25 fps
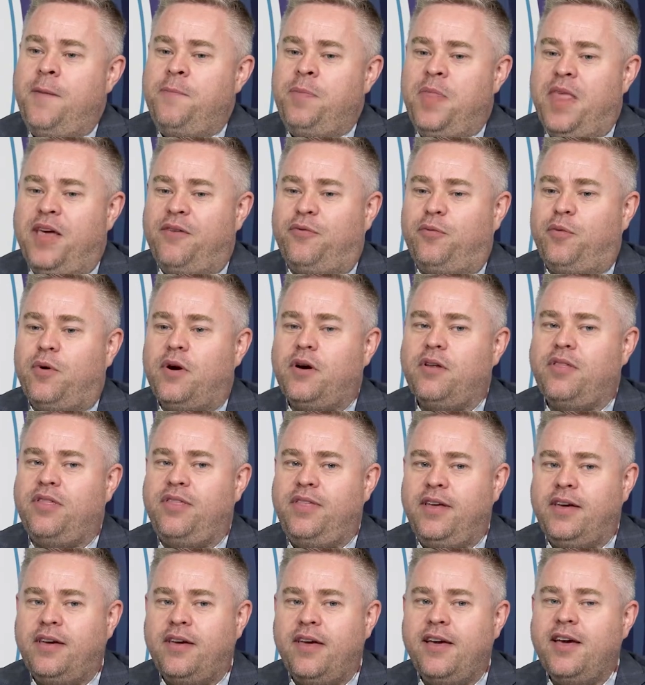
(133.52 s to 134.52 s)
If we're
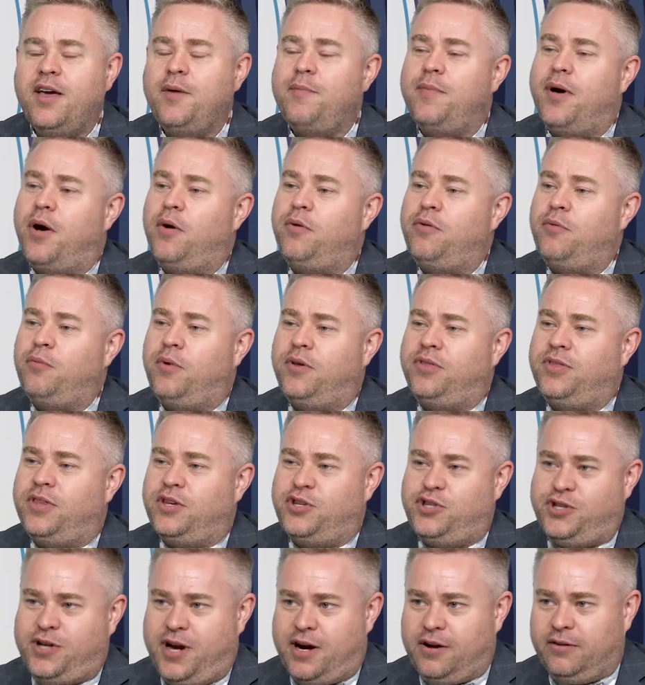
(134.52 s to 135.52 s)
thinking about what the
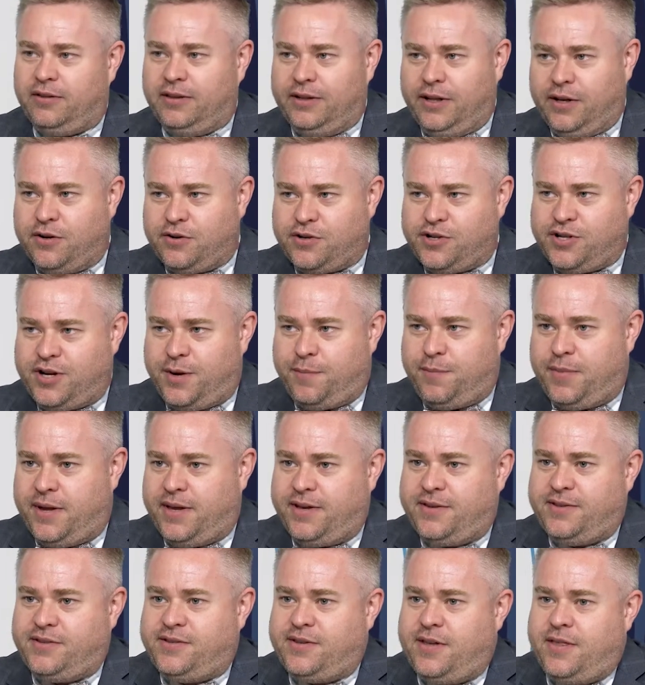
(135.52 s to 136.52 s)
shared leadership
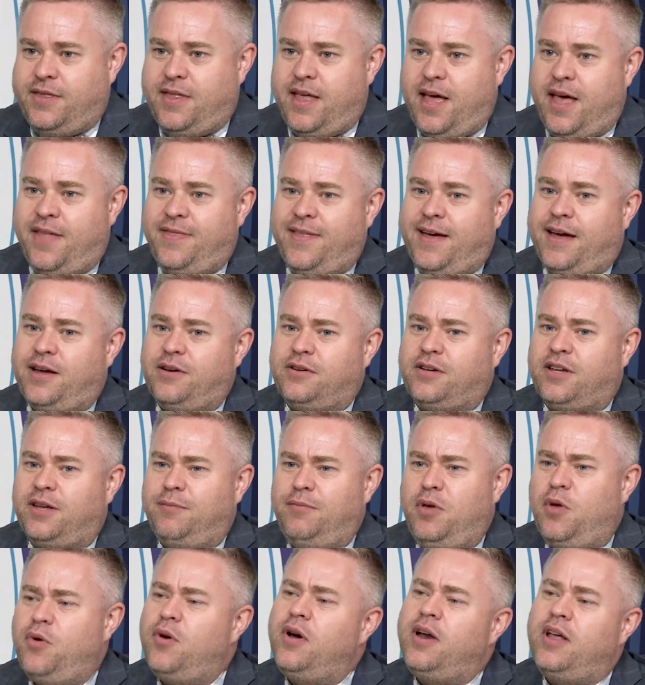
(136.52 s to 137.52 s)
is and that
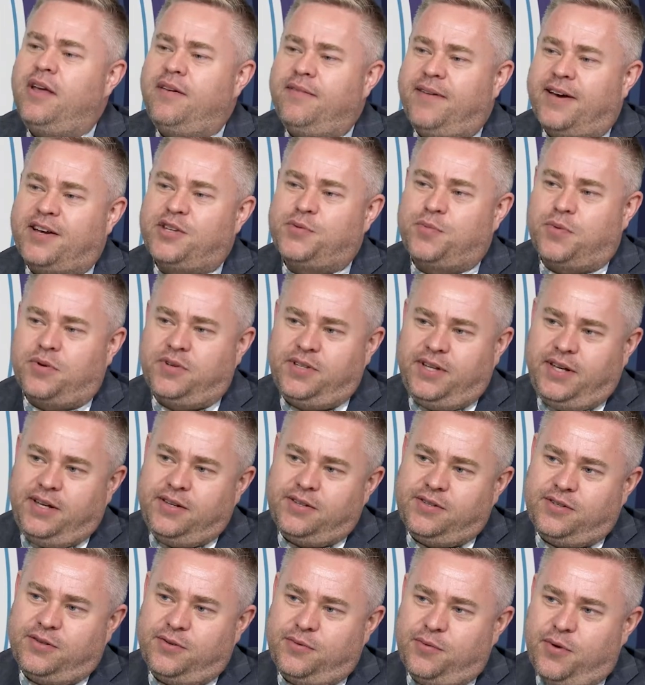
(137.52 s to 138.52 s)
community of
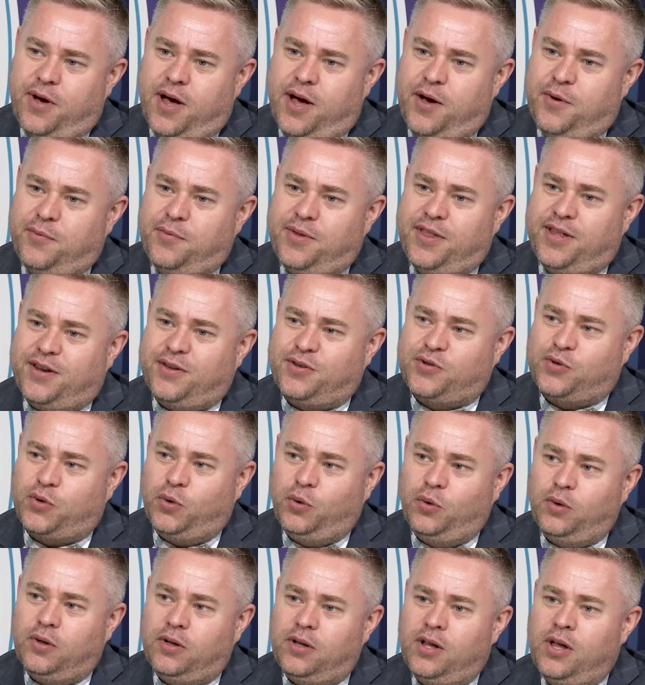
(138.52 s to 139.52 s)
expertise within a
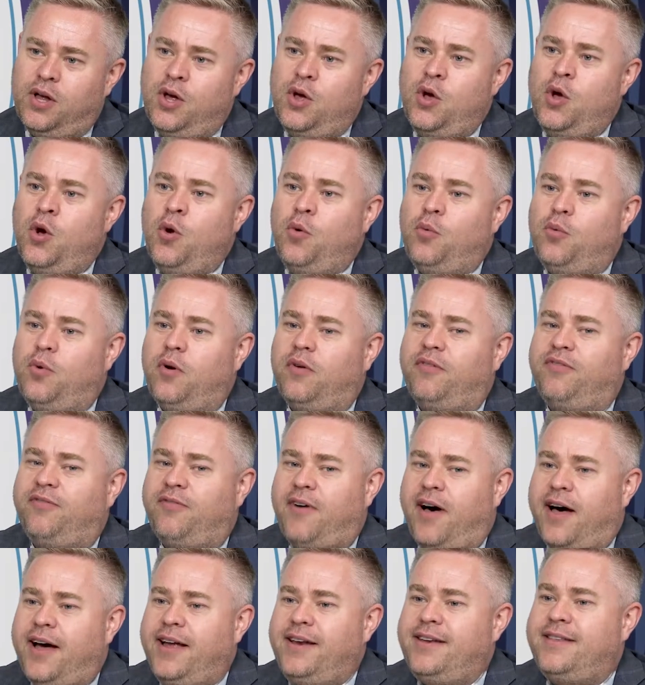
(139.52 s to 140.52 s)
school, we'll
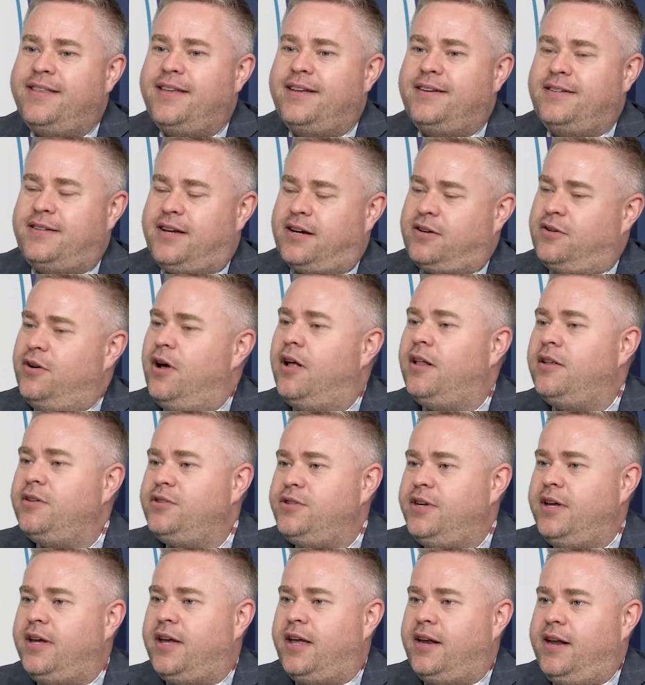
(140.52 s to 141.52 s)
find that
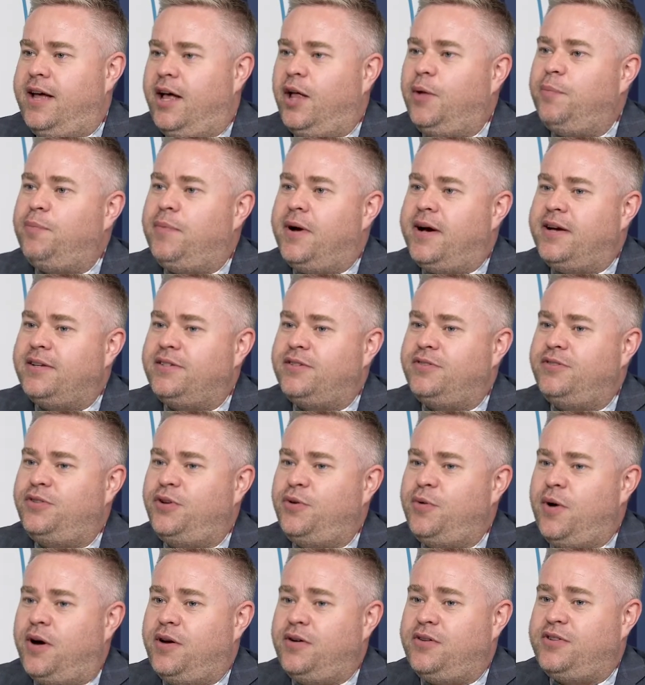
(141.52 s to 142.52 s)
technology can help us
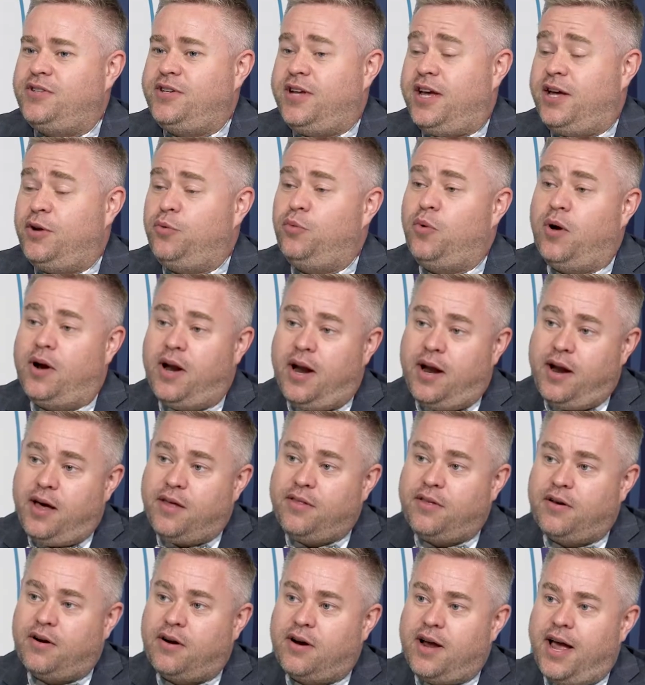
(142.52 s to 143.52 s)
to understand one
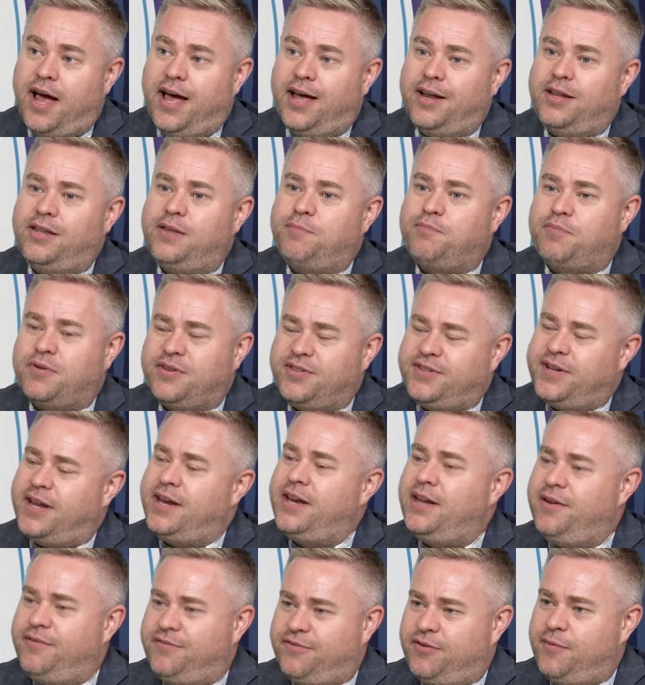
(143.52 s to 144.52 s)
another and present
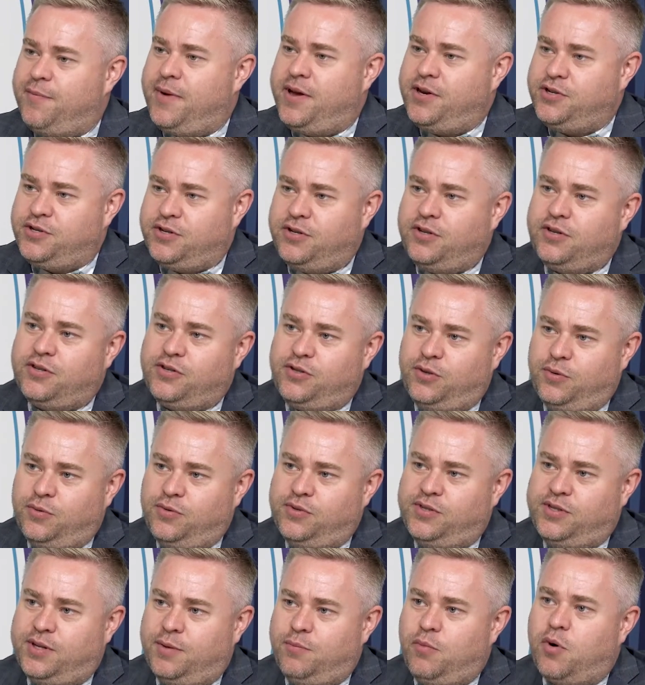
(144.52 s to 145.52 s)
information to
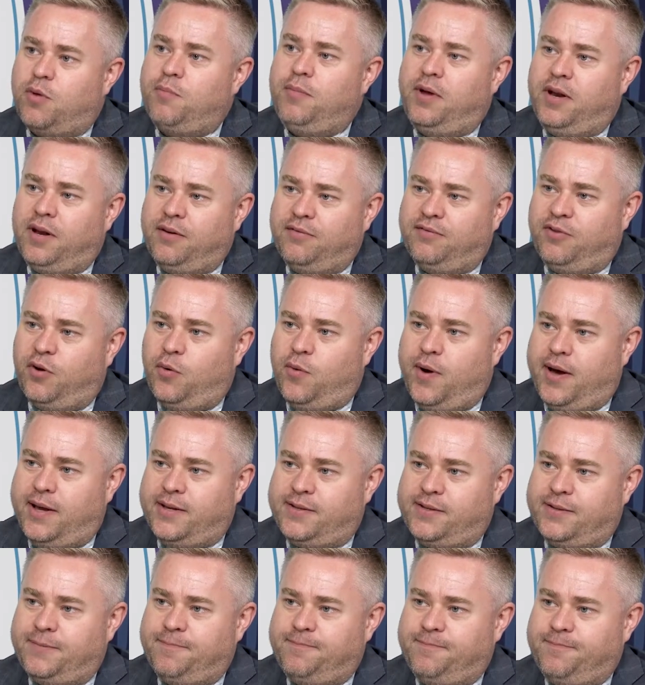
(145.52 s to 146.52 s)
students in more meaningful ways.